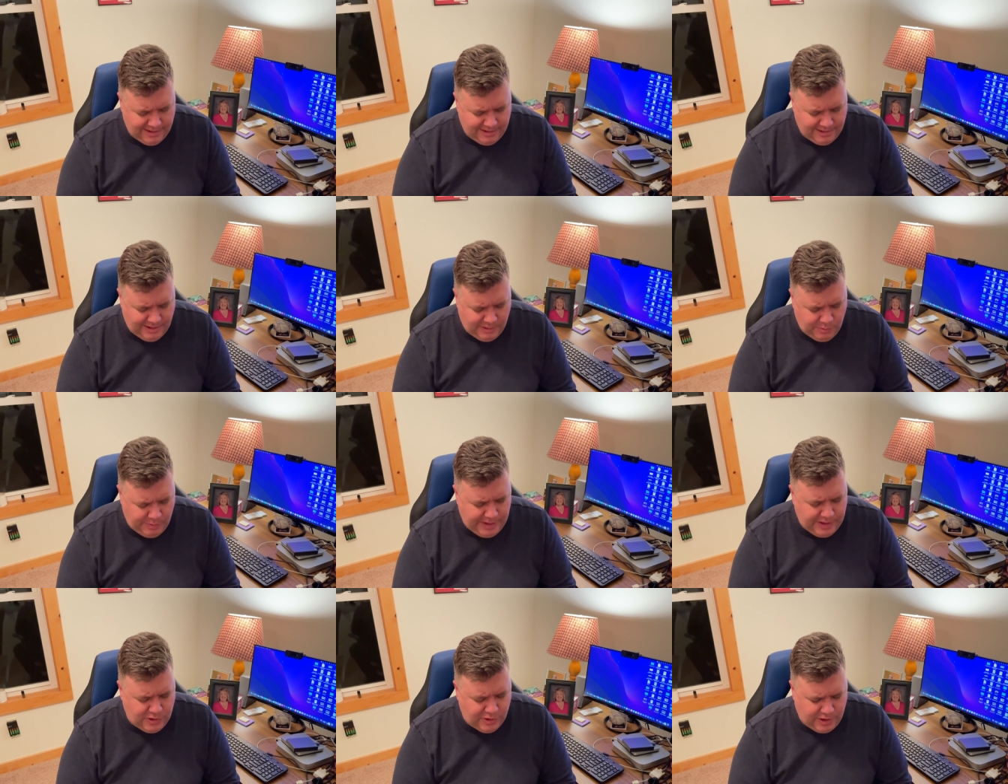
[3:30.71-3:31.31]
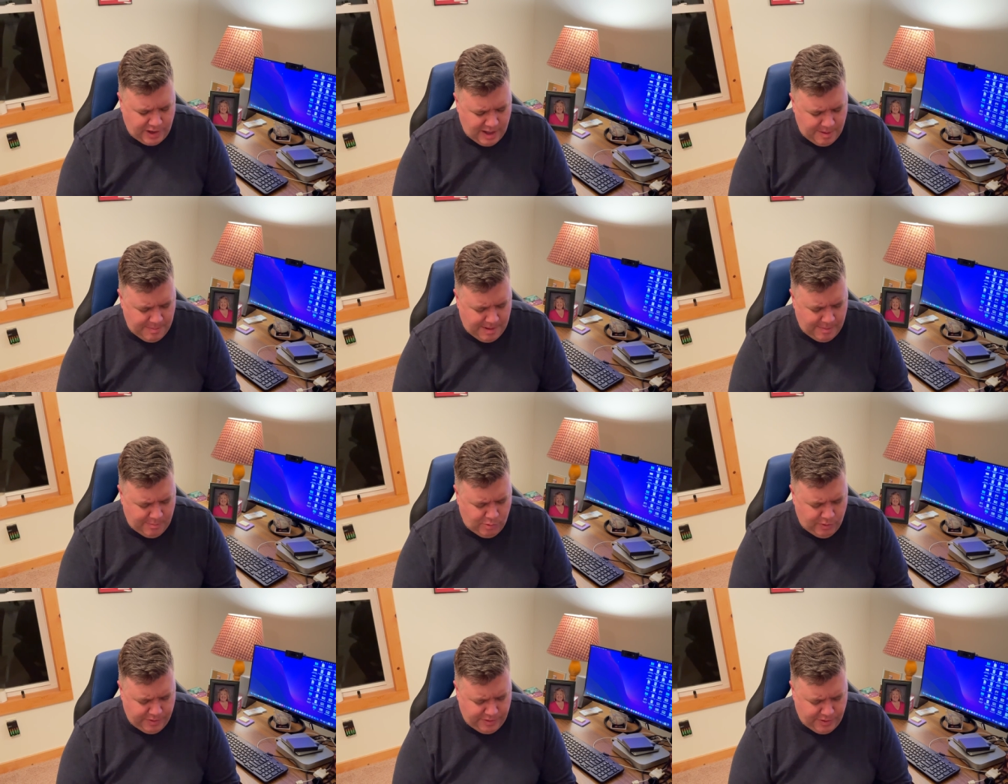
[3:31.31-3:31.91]
that we could come
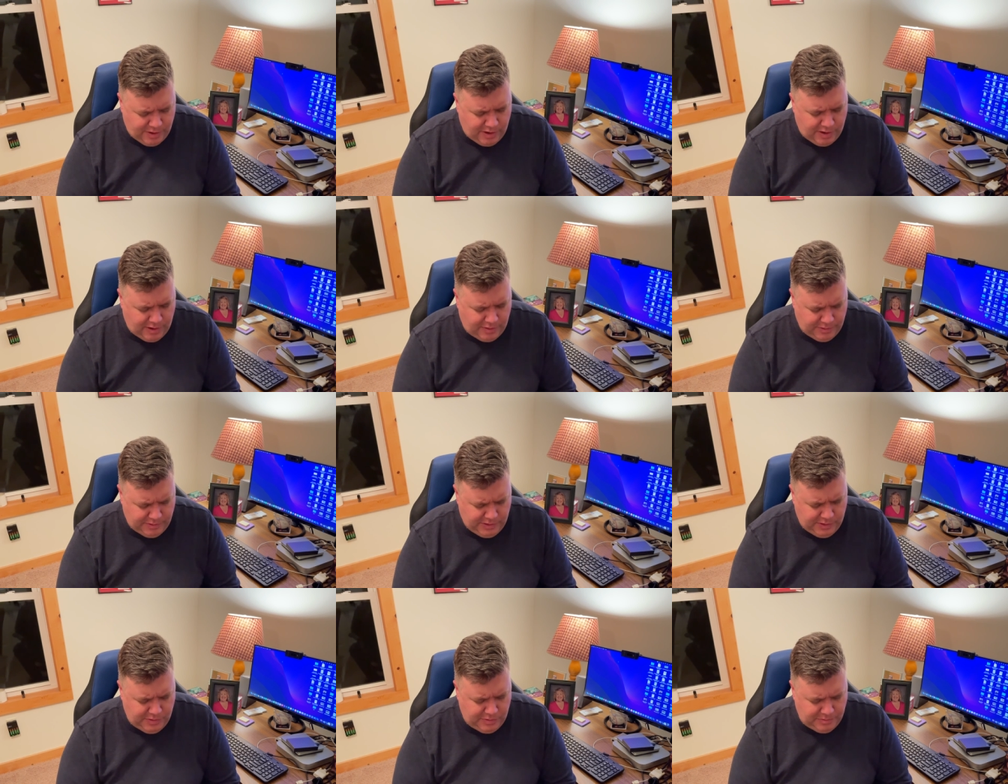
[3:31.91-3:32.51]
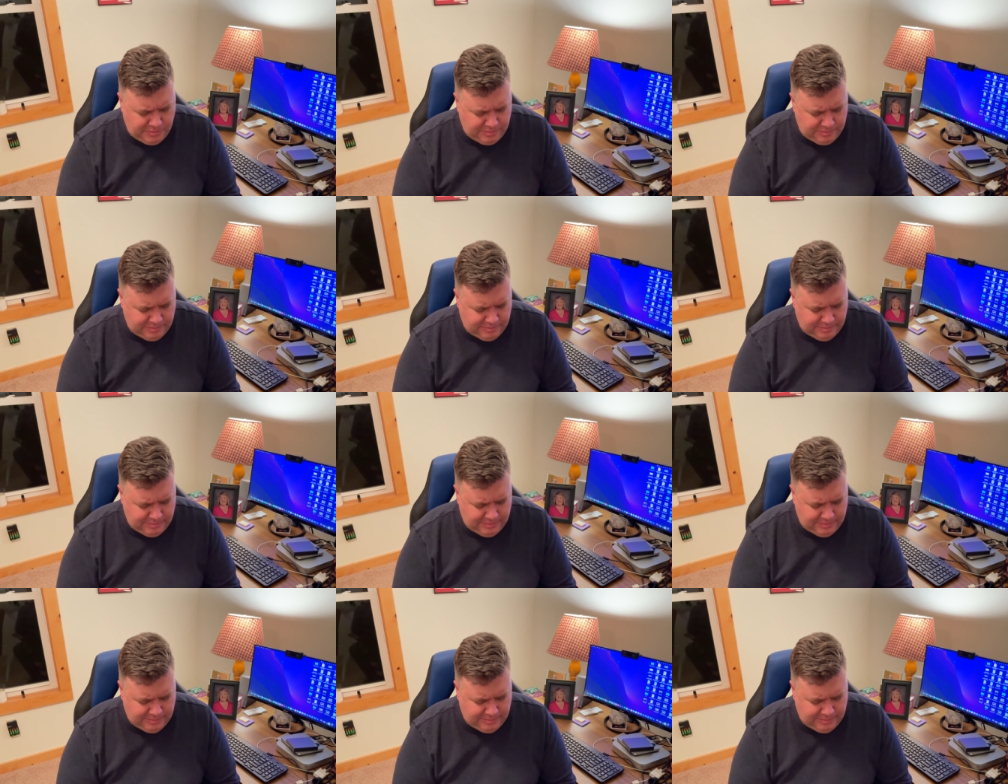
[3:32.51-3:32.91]
up with on our own.